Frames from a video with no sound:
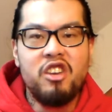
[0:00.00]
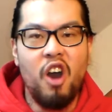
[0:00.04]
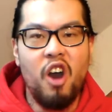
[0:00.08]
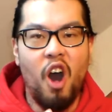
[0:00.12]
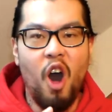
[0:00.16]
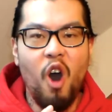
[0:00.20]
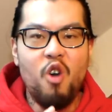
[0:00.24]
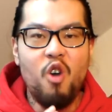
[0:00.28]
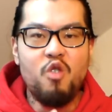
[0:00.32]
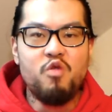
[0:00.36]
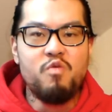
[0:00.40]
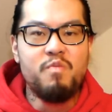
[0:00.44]
your
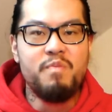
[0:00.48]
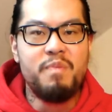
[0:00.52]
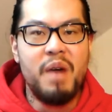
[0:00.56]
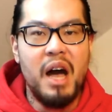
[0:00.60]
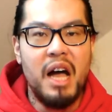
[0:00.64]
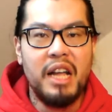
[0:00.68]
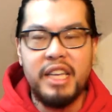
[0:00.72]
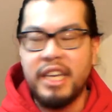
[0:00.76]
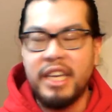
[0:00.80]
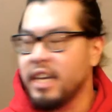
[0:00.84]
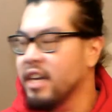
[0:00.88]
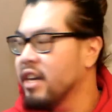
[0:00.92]
own
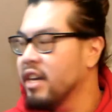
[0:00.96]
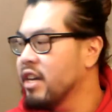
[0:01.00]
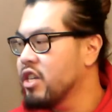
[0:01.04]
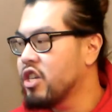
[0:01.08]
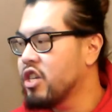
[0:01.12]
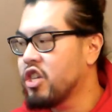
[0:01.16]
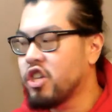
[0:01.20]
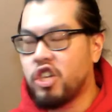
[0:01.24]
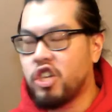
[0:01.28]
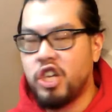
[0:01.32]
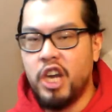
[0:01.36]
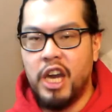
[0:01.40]
body
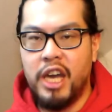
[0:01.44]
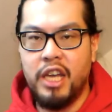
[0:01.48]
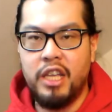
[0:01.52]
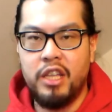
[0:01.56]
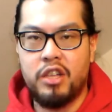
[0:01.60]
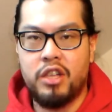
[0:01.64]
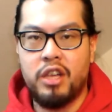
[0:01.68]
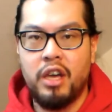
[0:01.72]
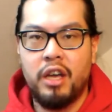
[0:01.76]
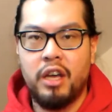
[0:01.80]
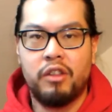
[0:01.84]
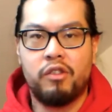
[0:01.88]

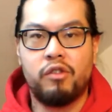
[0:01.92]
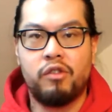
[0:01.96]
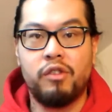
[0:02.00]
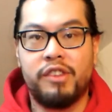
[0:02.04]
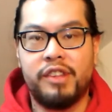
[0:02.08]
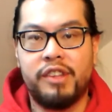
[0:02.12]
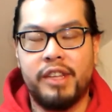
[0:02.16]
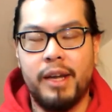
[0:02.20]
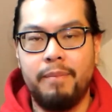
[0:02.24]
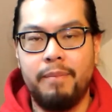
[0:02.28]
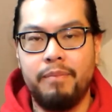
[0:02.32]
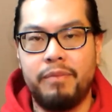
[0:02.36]
change to
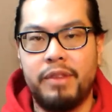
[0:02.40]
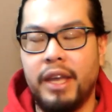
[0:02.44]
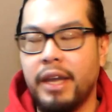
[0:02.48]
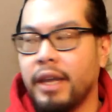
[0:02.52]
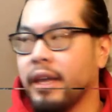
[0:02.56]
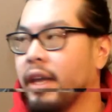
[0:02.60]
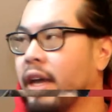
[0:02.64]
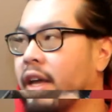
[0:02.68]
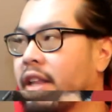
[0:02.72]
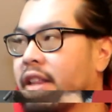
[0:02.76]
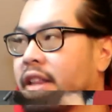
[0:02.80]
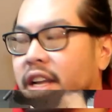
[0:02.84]

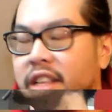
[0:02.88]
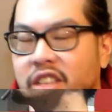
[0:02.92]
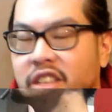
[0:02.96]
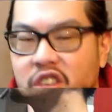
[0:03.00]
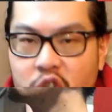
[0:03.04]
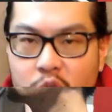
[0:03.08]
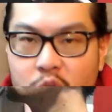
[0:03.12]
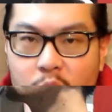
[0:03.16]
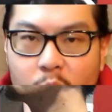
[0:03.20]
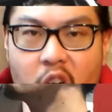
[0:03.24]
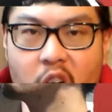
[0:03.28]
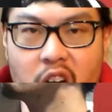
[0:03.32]
something that
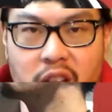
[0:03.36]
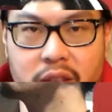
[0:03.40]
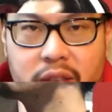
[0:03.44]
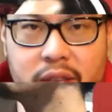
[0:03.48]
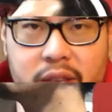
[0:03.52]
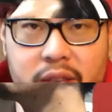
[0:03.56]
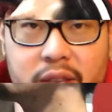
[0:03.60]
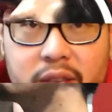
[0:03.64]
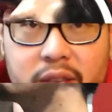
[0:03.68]
you want.